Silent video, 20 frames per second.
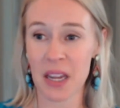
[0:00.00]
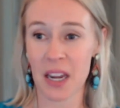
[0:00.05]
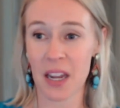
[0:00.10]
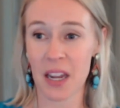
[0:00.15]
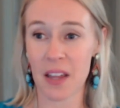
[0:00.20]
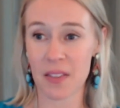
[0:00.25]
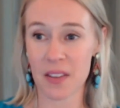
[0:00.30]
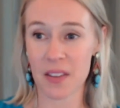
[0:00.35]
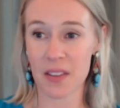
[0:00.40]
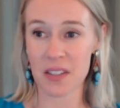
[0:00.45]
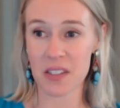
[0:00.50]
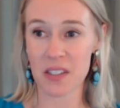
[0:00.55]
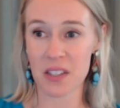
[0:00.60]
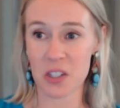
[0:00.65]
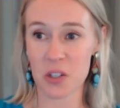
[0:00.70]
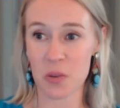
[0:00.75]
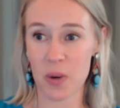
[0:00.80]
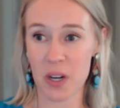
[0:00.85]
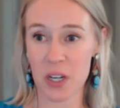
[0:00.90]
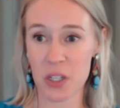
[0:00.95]
in this
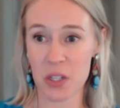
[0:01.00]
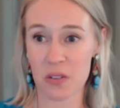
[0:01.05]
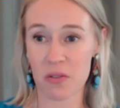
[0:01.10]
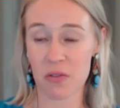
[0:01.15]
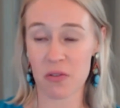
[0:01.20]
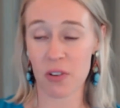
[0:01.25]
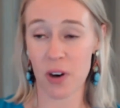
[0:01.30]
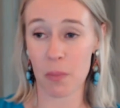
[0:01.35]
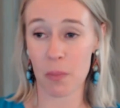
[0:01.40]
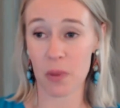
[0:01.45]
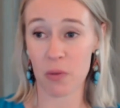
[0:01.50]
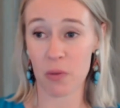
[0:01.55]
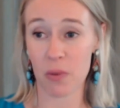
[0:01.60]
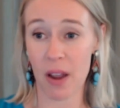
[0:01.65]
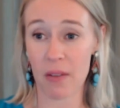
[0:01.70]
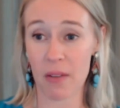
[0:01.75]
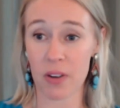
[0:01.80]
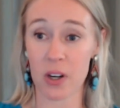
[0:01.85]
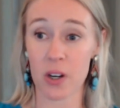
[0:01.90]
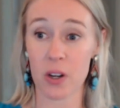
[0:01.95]
situation from the
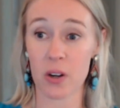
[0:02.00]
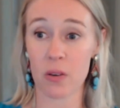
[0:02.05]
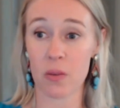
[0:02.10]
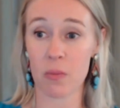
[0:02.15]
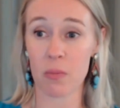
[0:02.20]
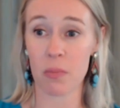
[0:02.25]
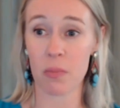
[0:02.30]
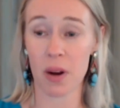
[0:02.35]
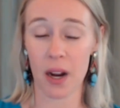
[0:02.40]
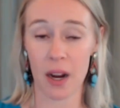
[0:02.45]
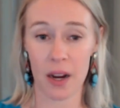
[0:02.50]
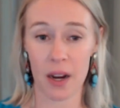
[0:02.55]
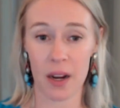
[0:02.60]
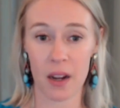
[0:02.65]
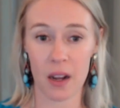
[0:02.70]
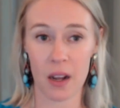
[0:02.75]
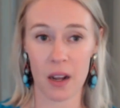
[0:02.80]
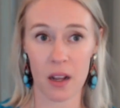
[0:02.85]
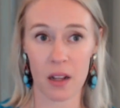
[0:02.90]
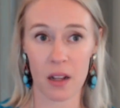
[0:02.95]
revenue by
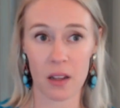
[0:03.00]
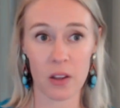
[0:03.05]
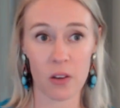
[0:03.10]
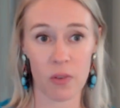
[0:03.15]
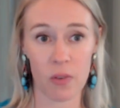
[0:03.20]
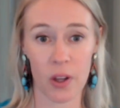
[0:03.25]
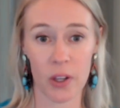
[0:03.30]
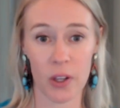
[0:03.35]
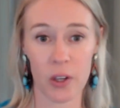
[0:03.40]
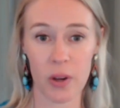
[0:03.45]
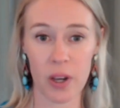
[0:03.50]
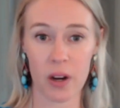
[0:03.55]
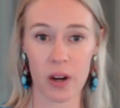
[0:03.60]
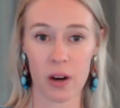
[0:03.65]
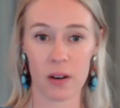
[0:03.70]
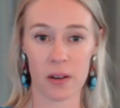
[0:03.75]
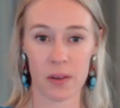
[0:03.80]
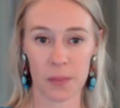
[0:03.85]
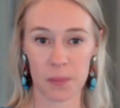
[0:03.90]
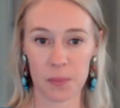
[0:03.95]
uh, low value
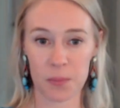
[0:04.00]
care.